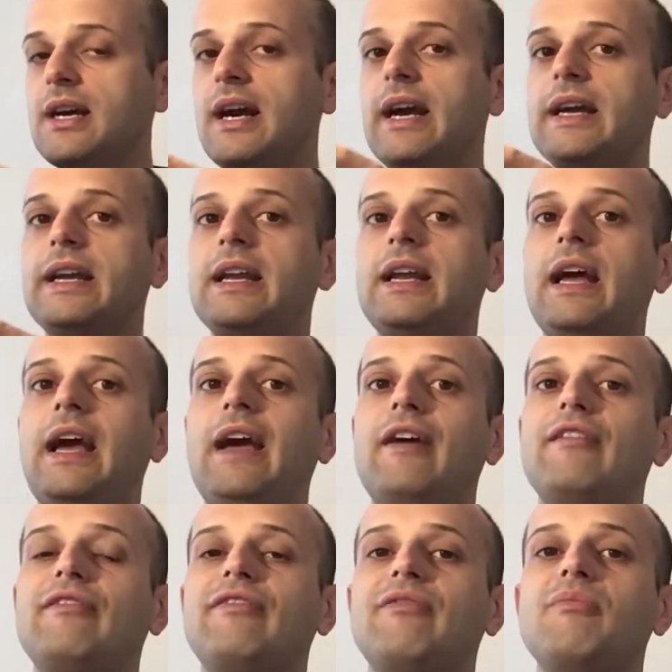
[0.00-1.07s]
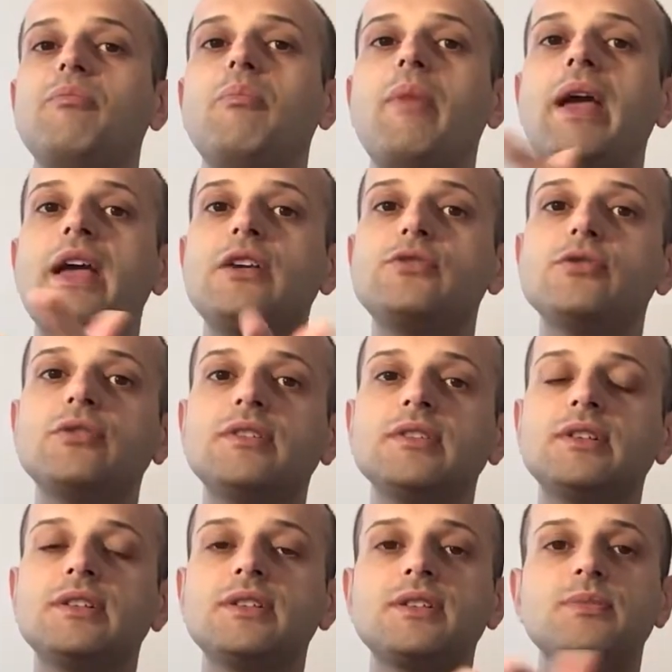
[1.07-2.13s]
I can have major
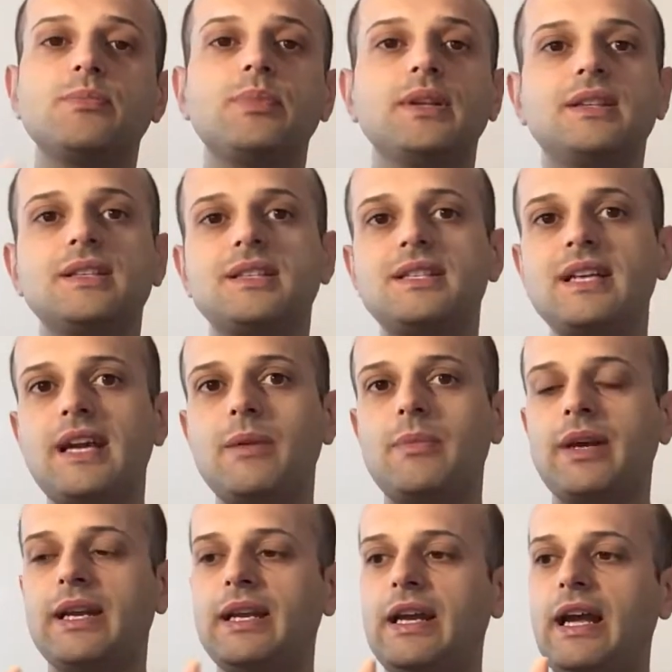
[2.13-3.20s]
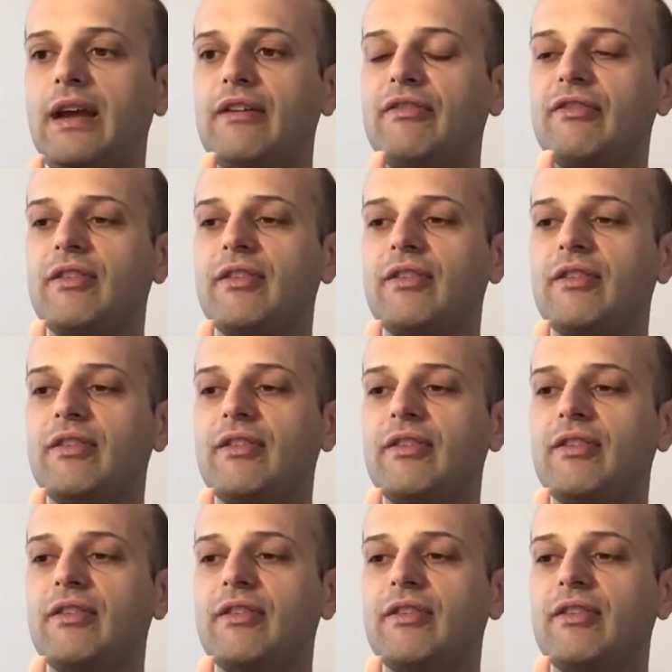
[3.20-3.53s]
thirds, but the same, I can have